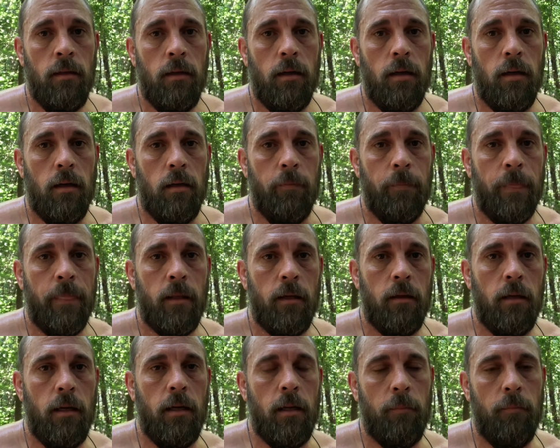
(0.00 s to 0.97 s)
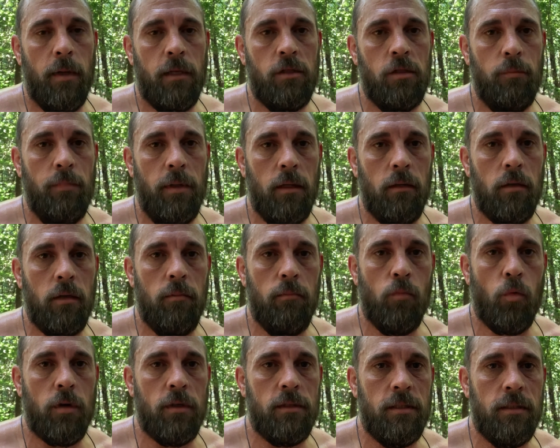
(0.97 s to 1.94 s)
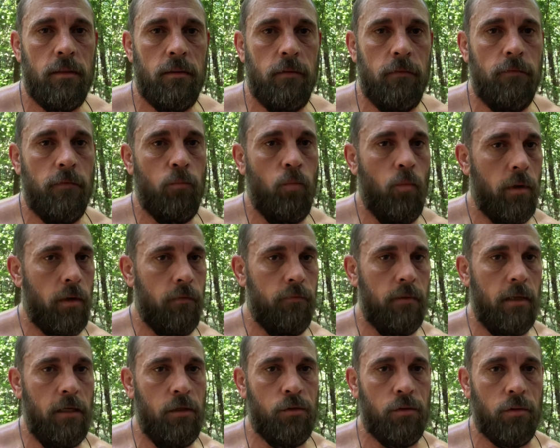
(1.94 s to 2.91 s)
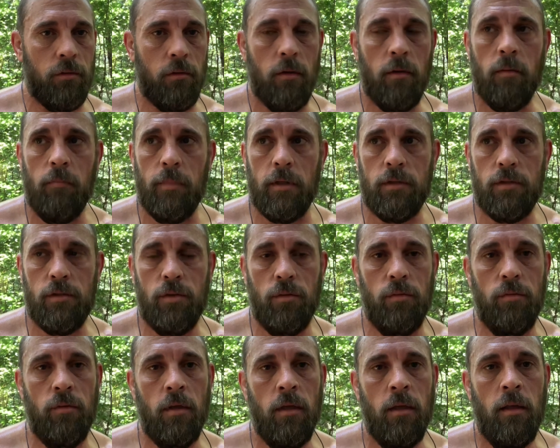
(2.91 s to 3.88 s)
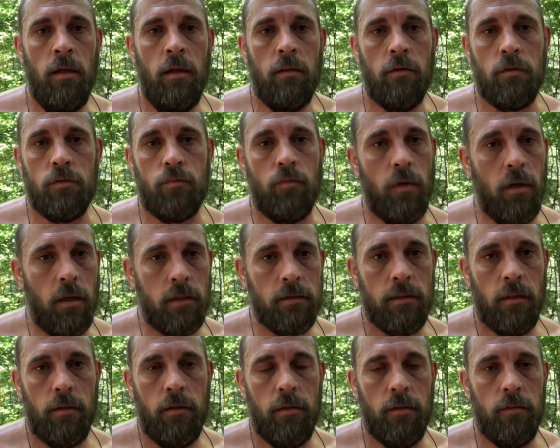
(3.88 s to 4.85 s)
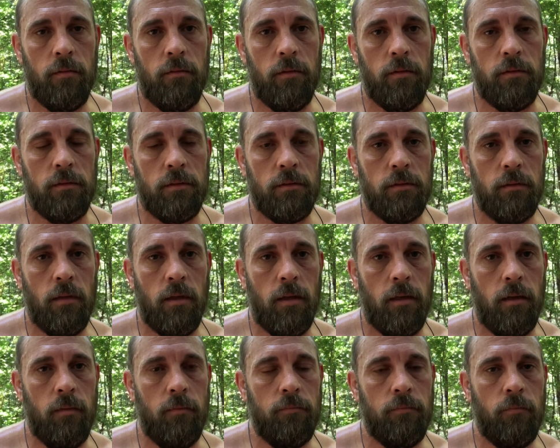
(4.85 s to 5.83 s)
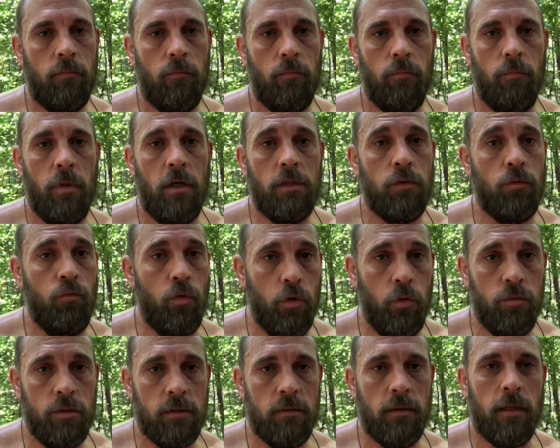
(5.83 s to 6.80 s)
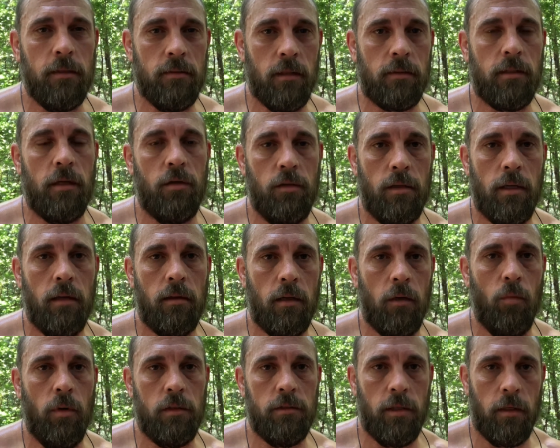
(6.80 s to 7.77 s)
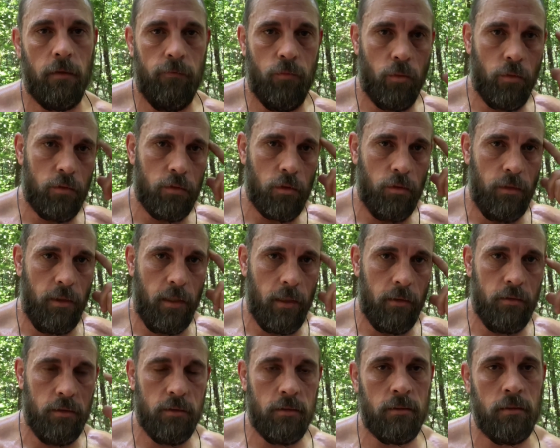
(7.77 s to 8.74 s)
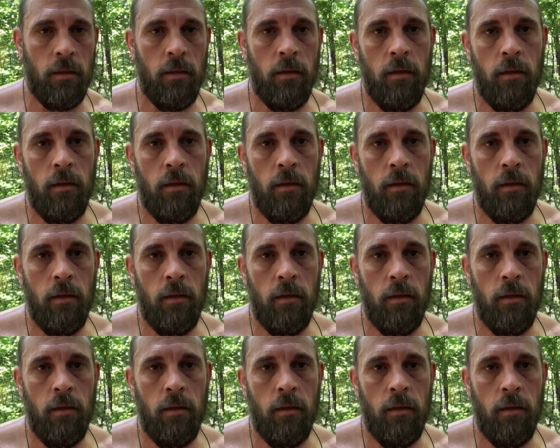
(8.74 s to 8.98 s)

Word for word: Um, and it makes you be a little bit more attentive of one of nature but two there's rocks out here there's um, a bunch of roots things like that you kind of got to watch out for so you can't just